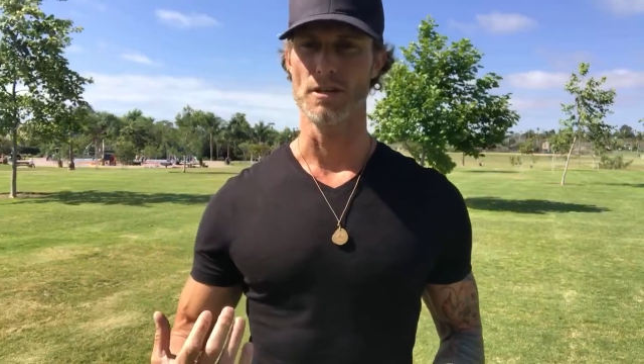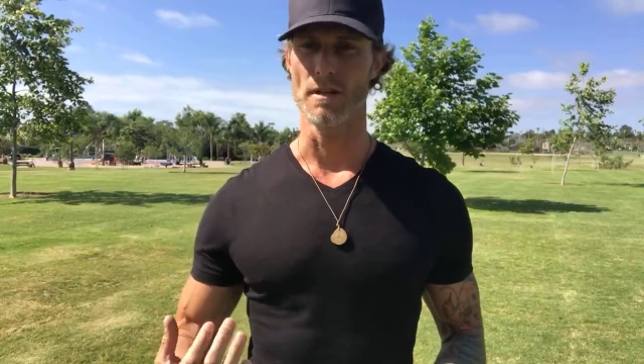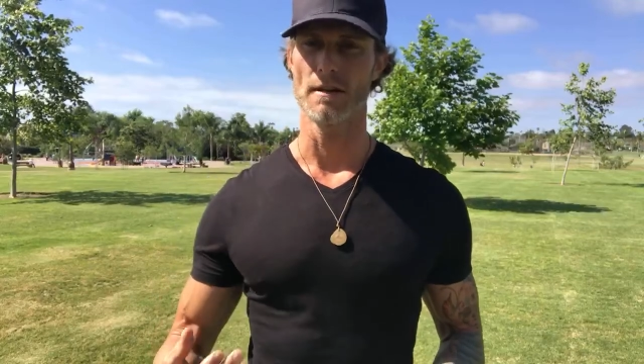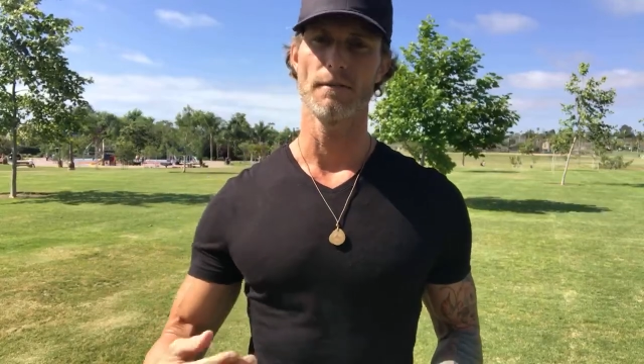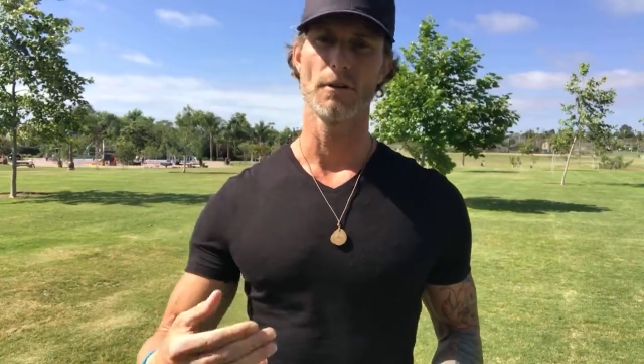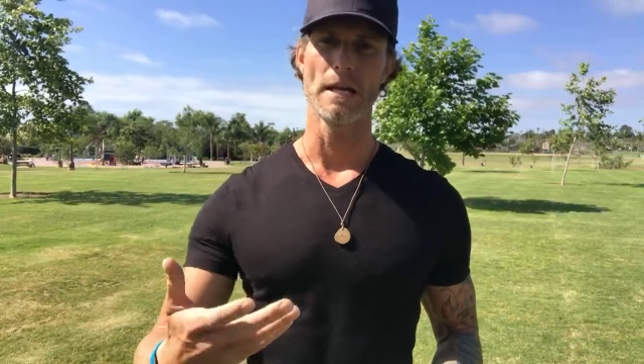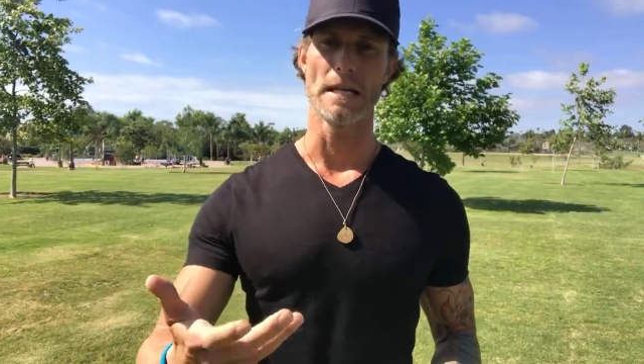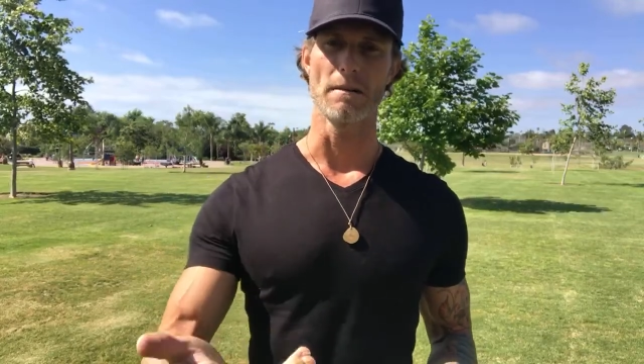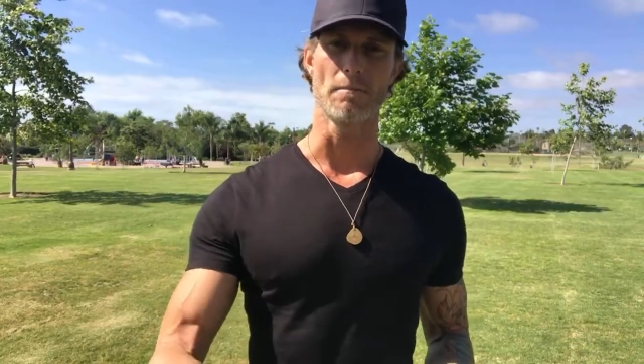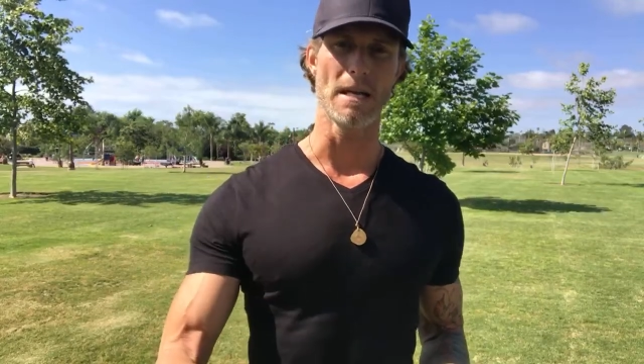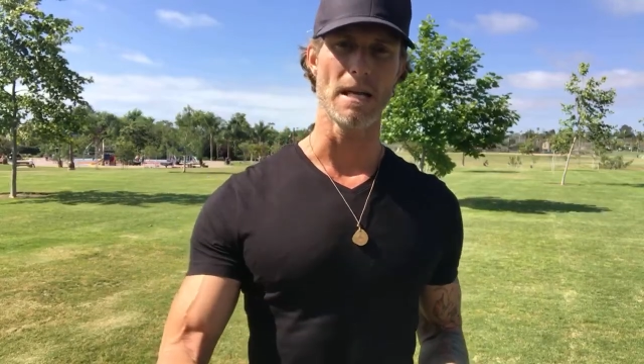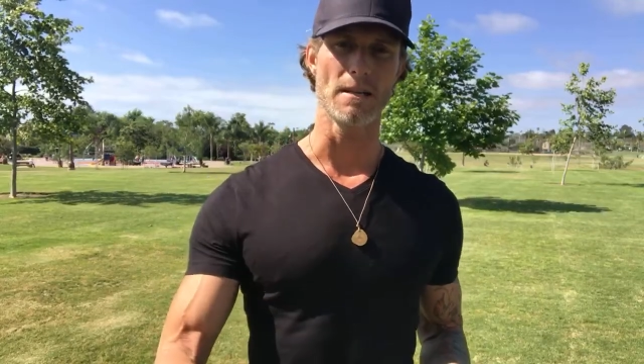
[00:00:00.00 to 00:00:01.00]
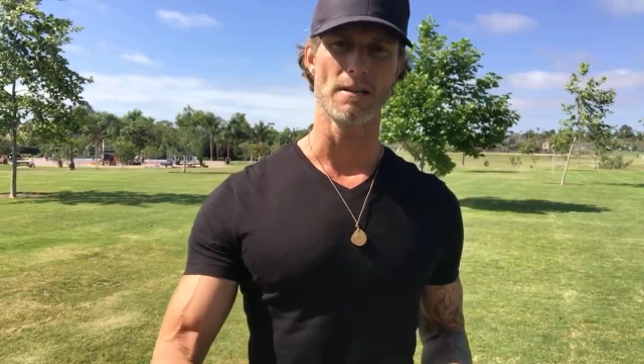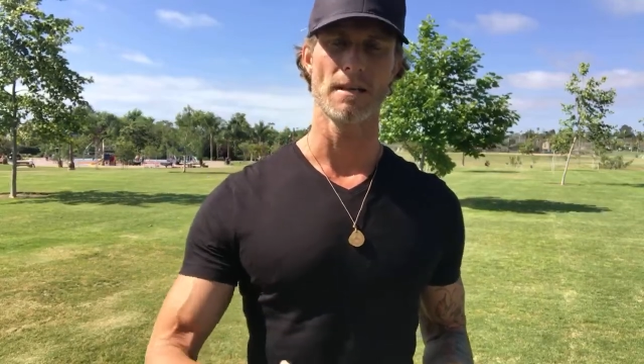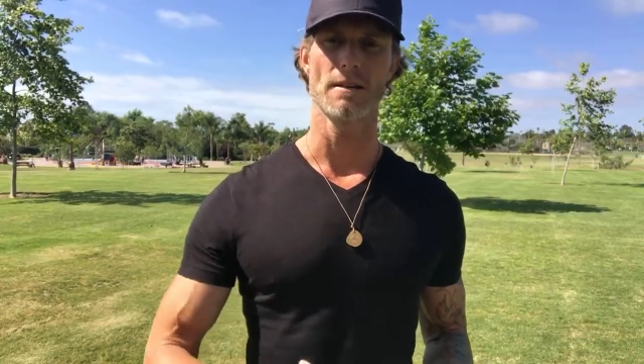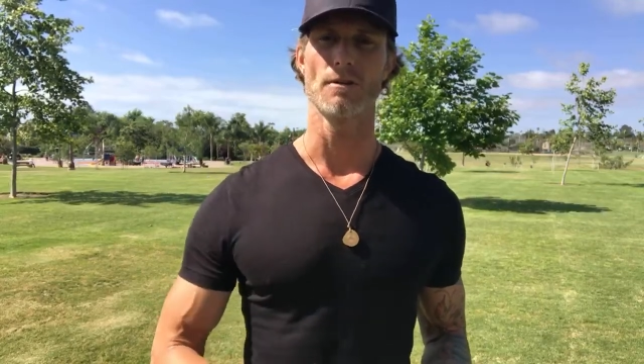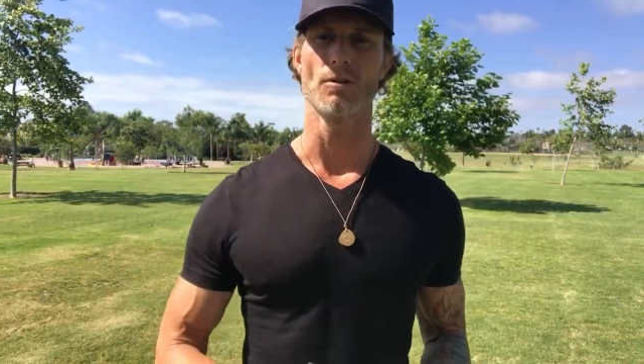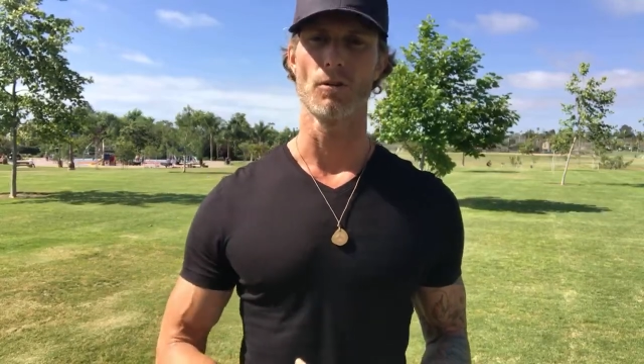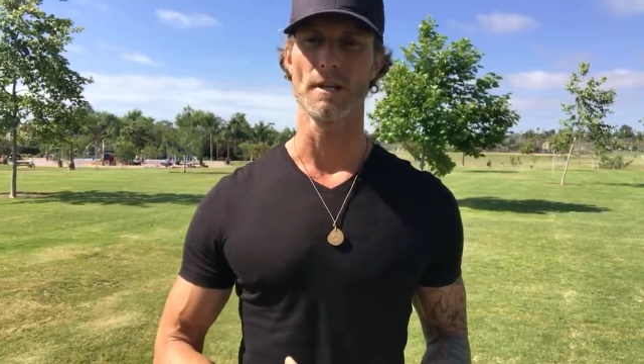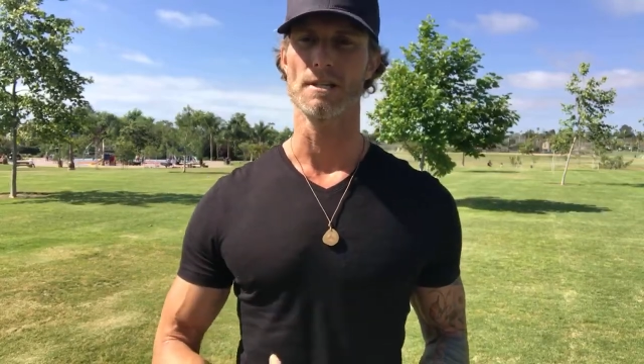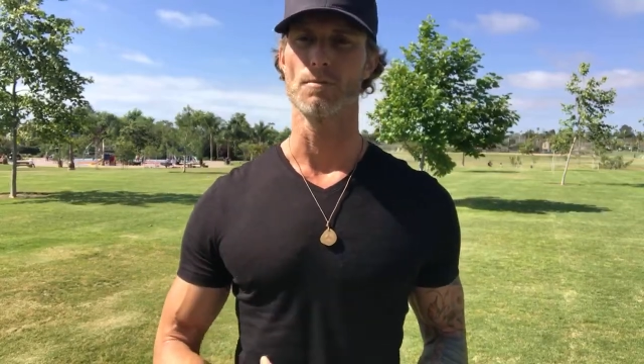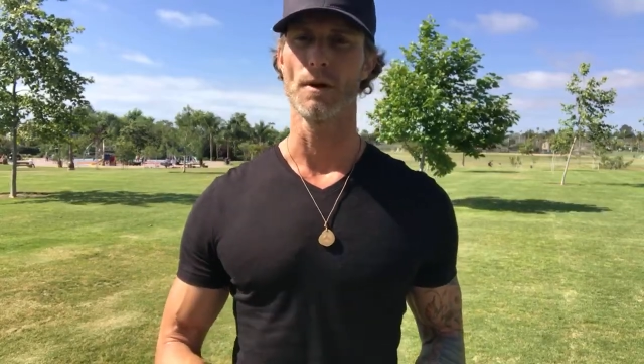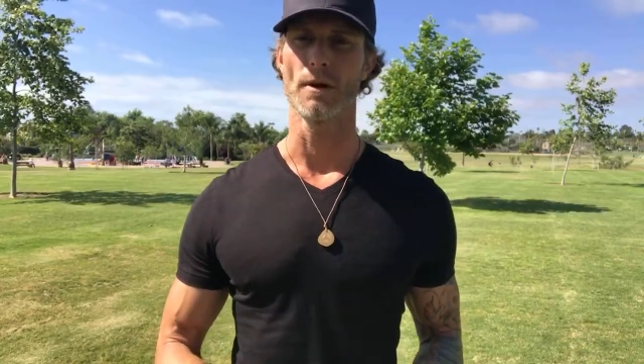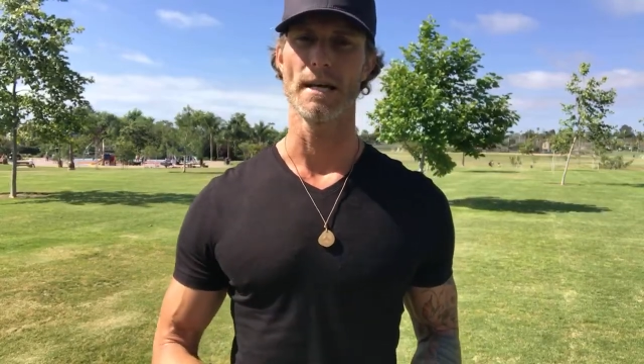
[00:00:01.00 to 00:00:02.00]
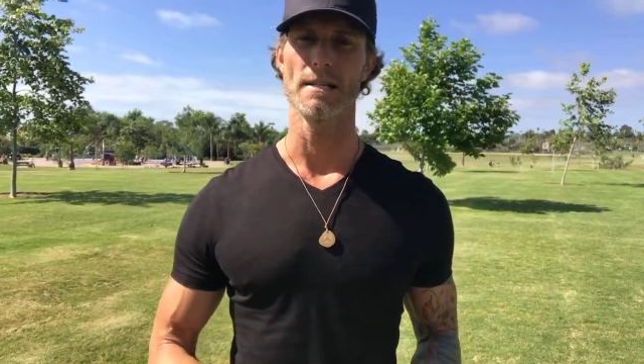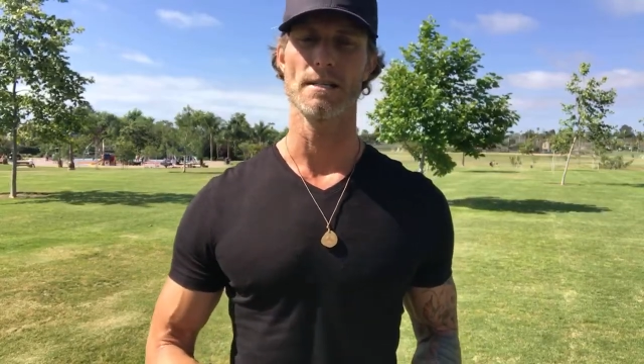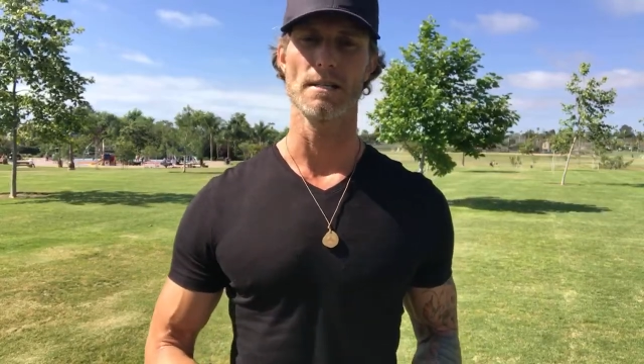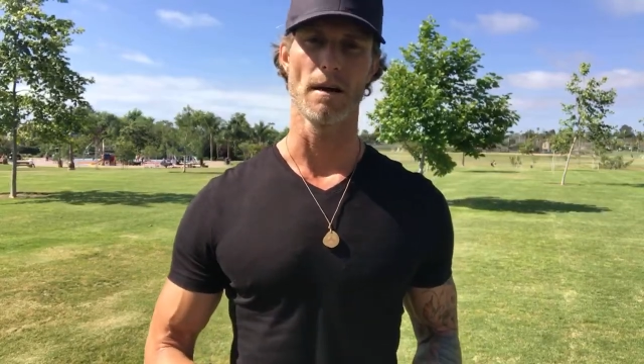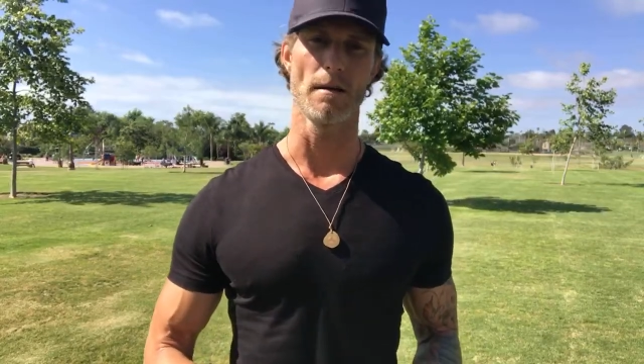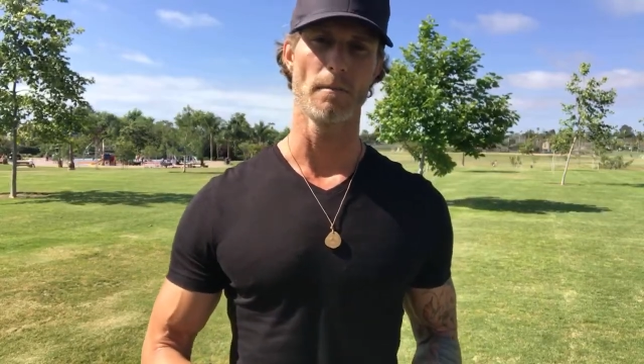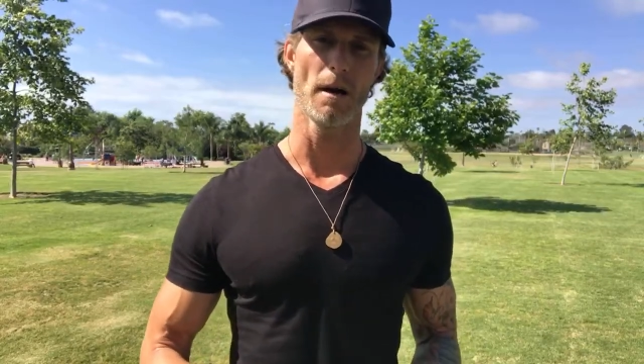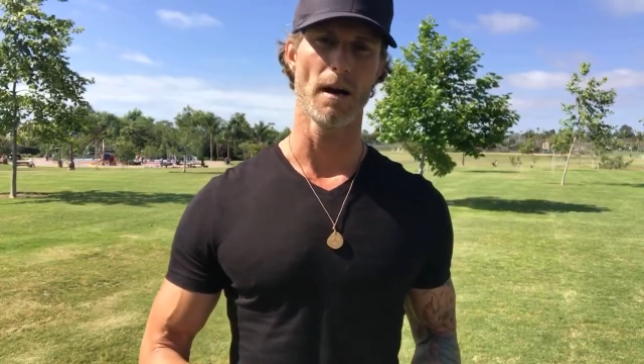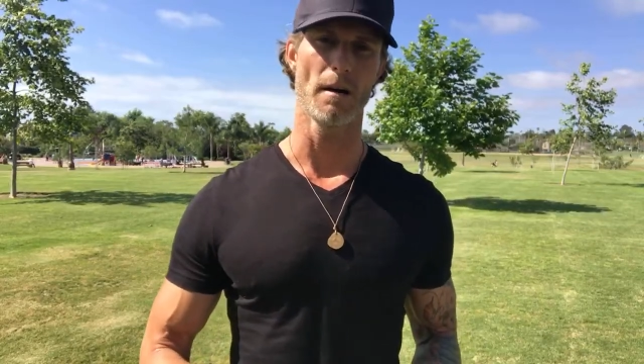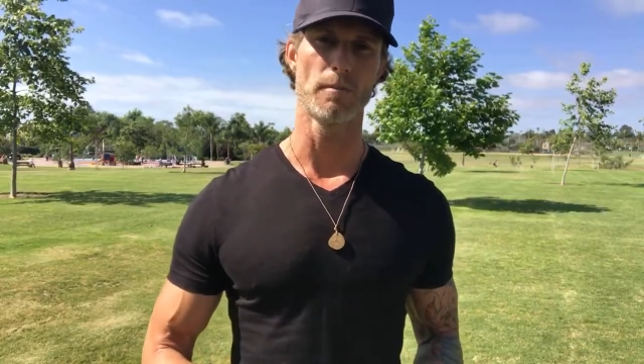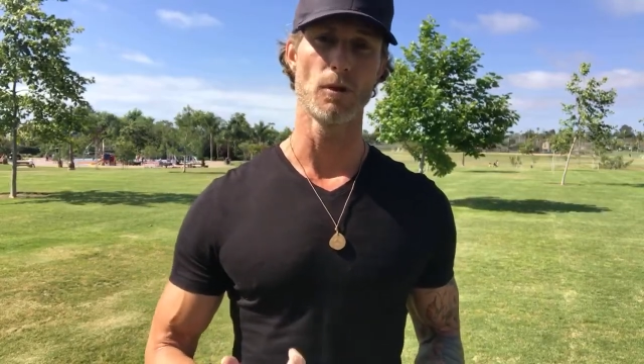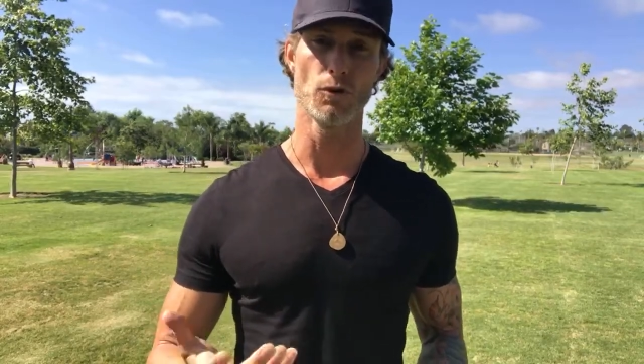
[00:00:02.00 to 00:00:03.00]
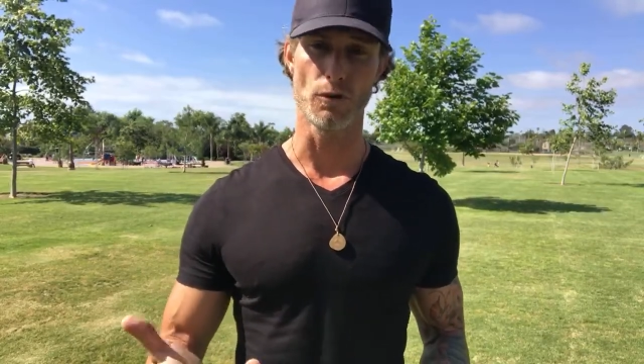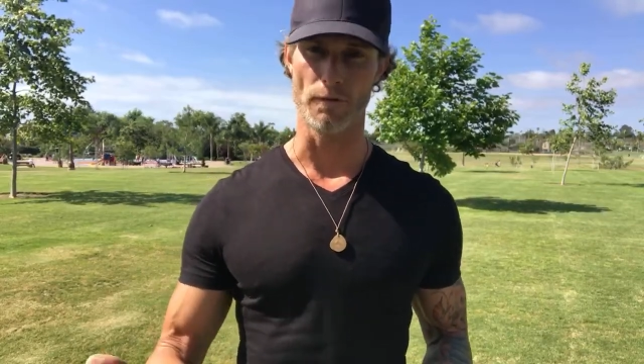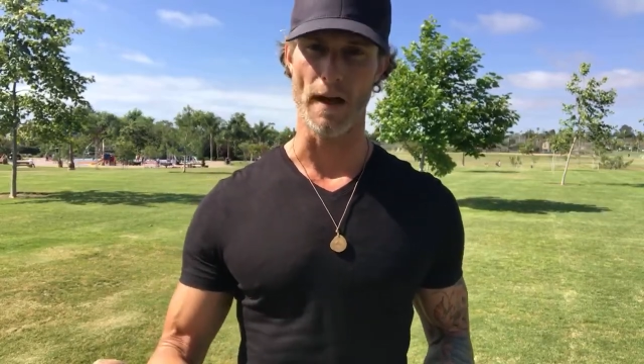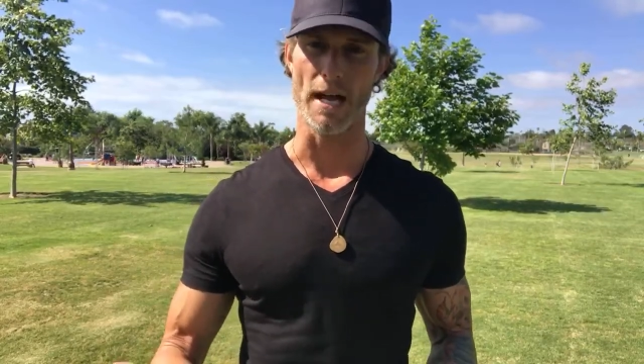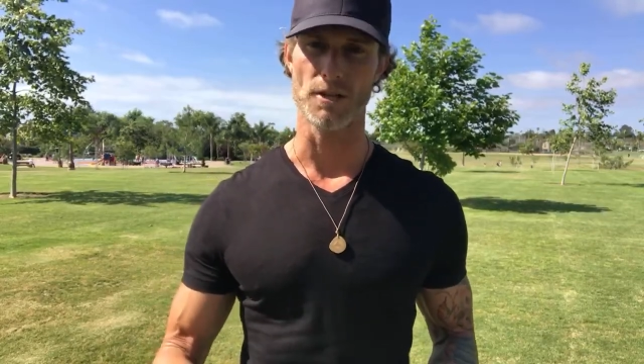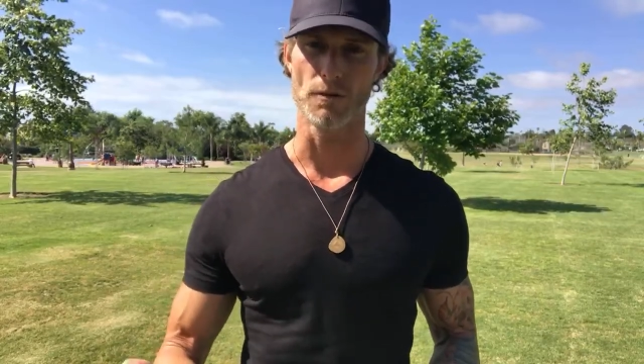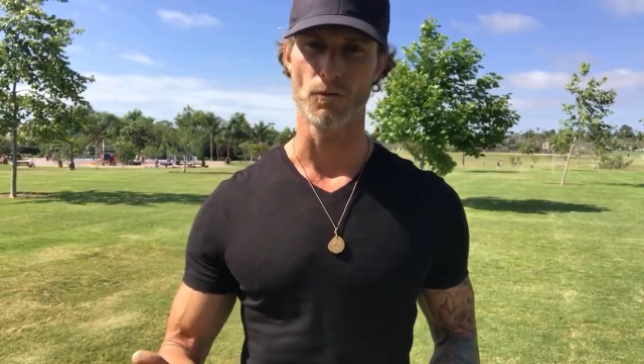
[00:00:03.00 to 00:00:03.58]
And if you're eating meat, you'll experience some putrefaction,